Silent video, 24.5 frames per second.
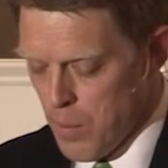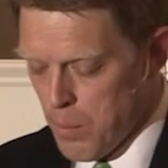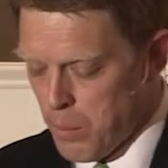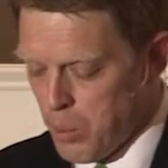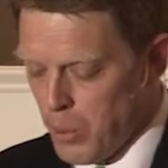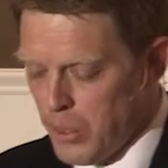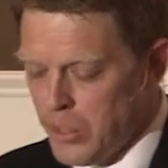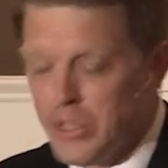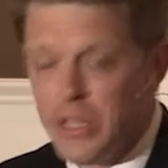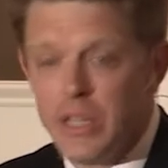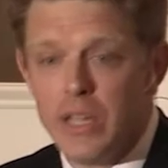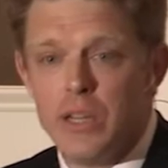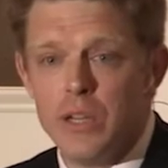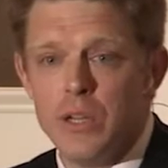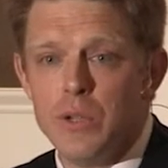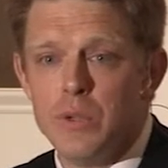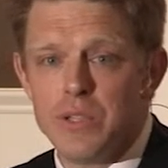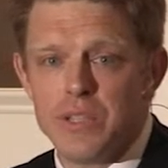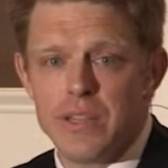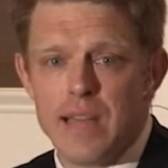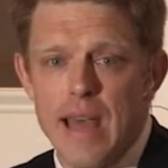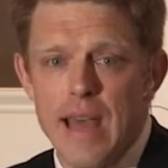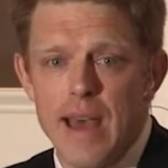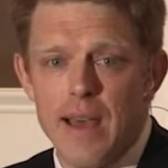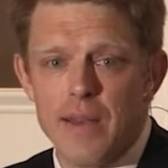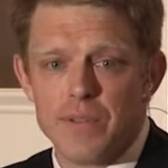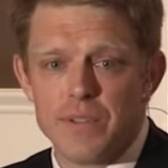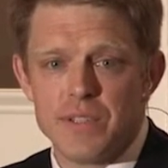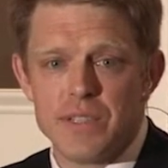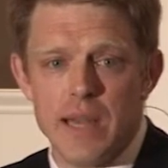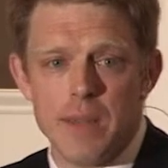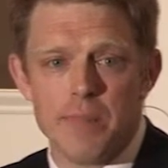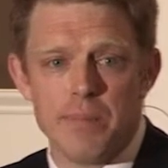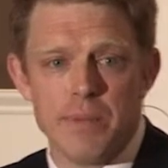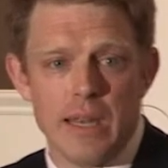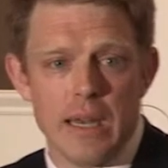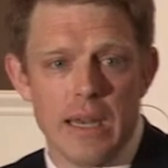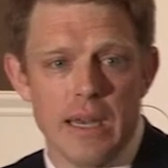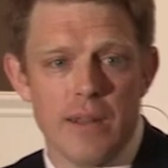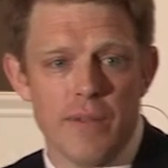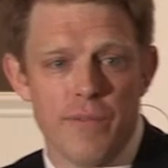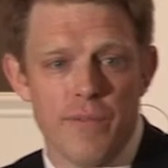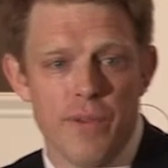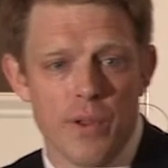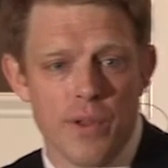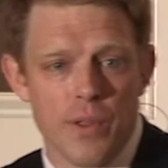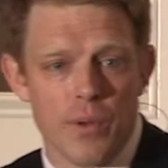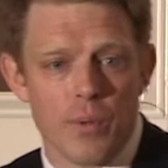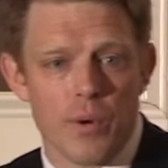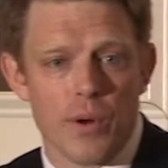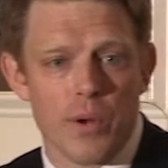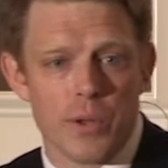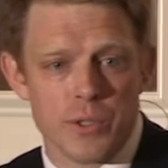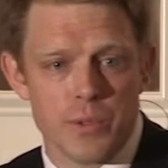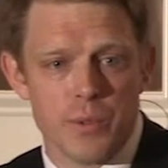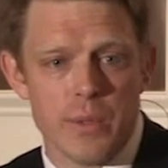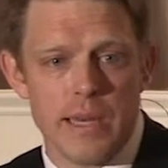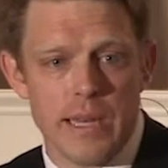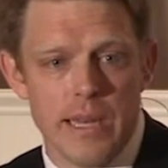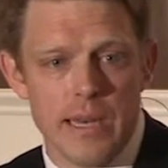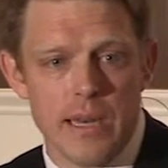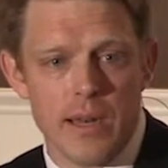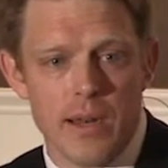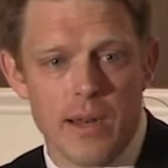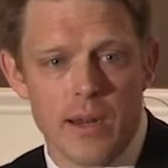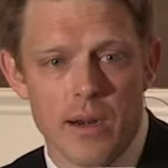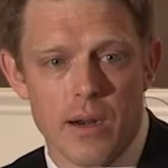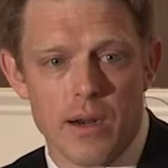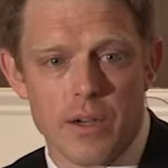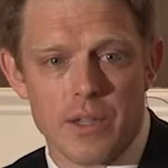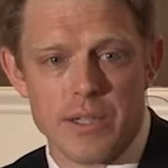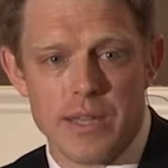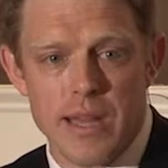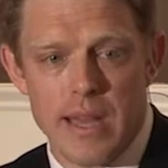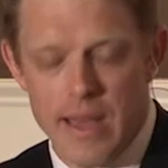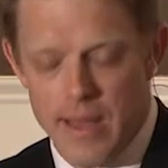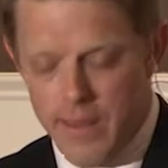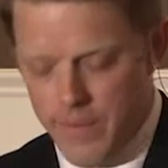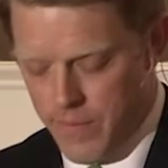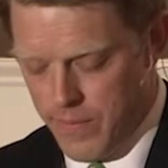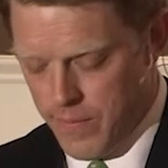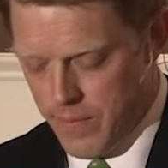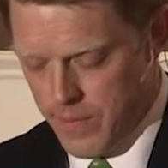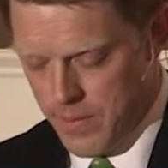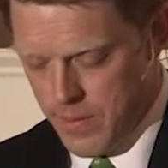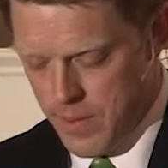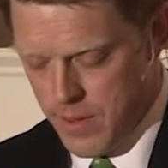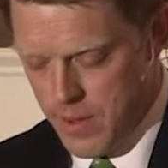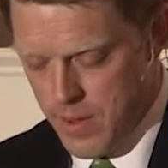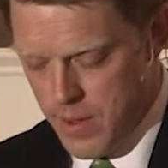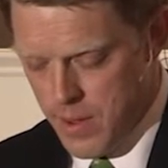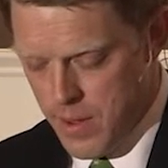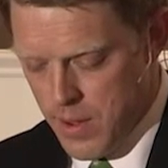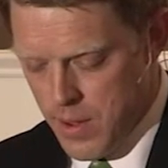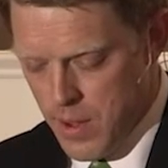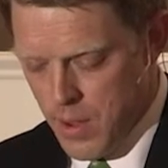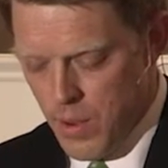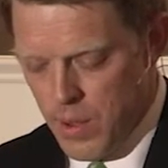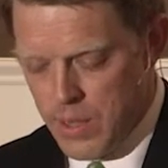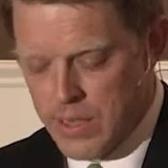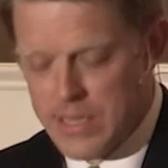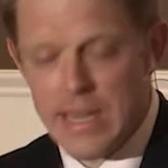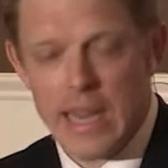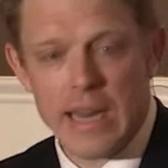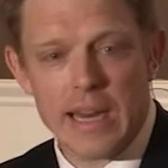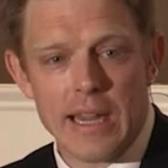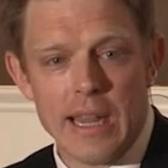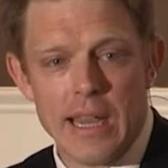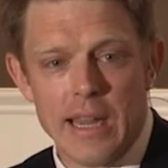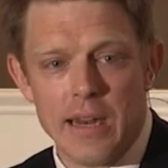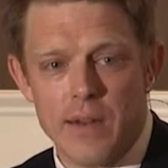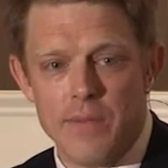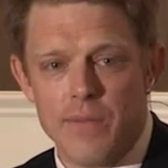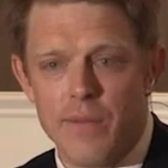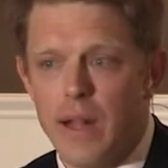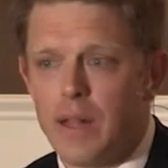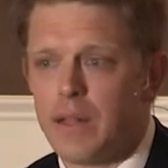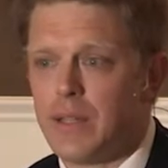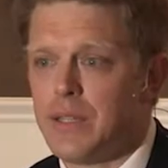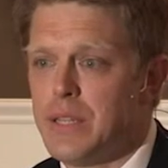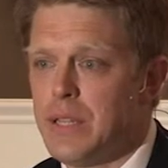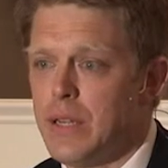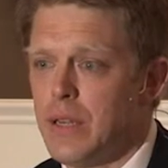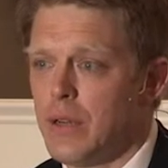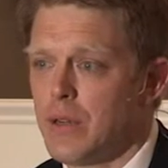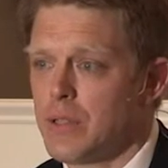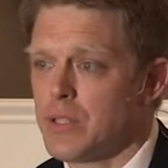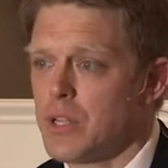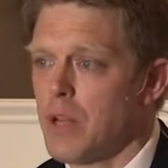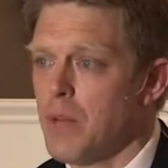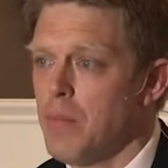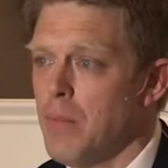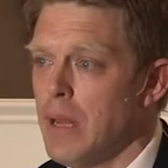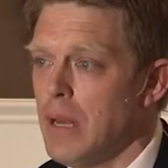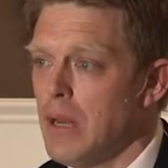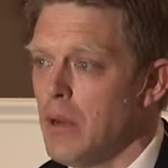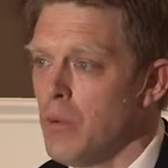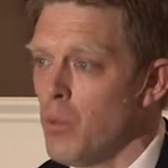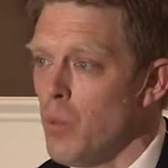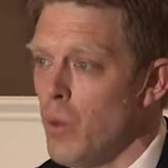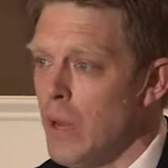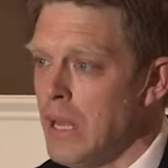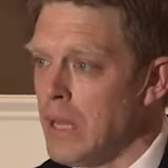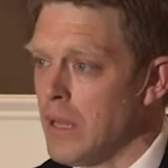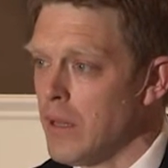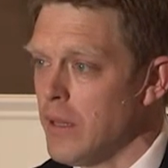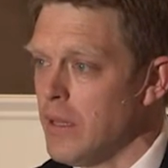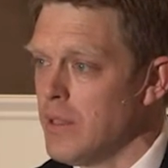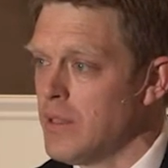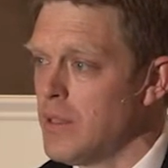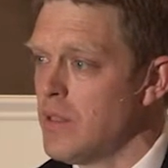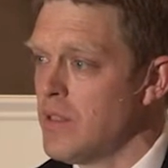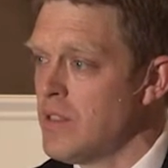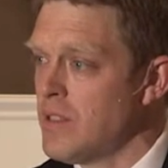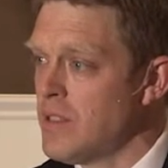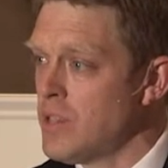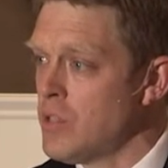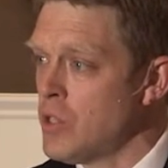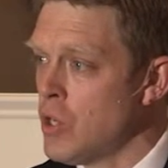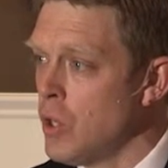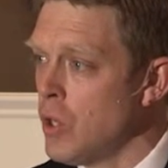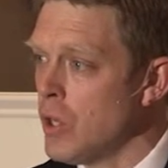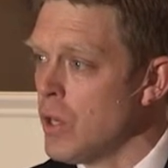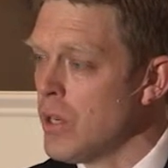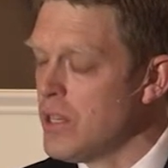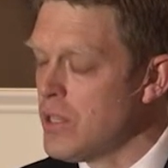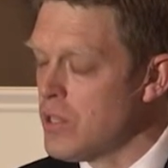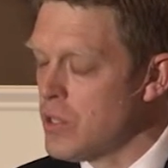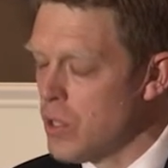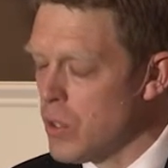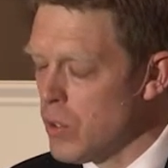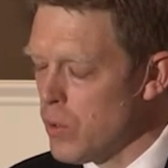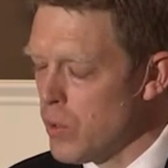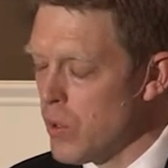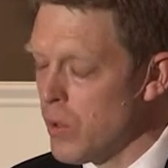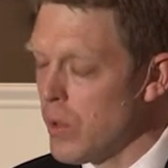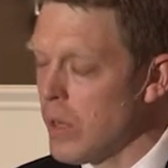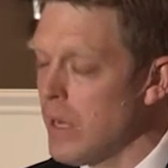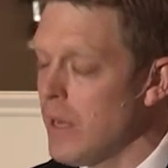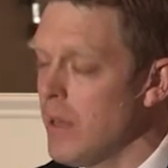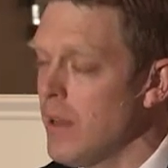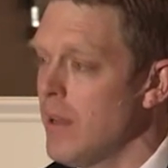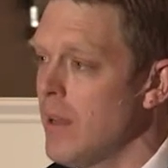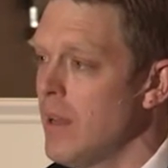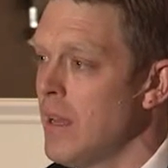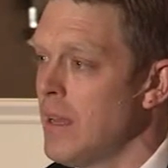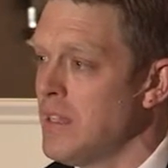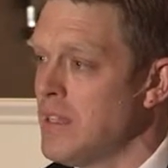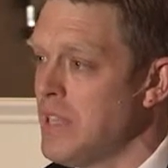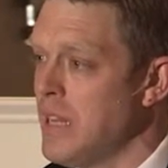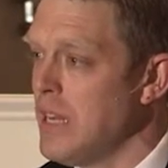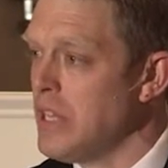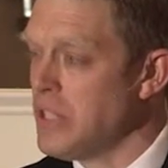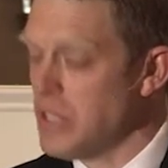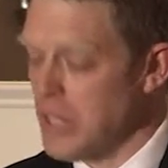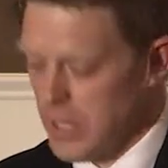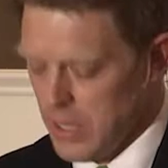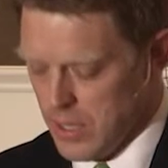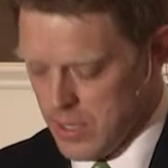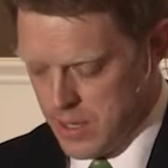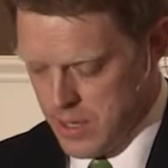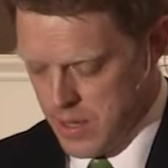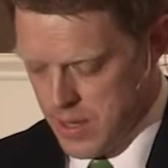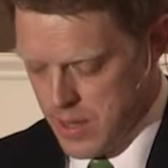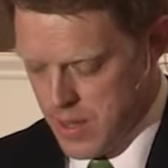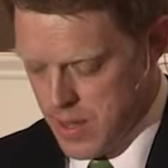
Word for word: Brilliant new staff stepped in to fill the roles we needed on our staff. Dedicated volunteers committed weekly to tutoring and teaching,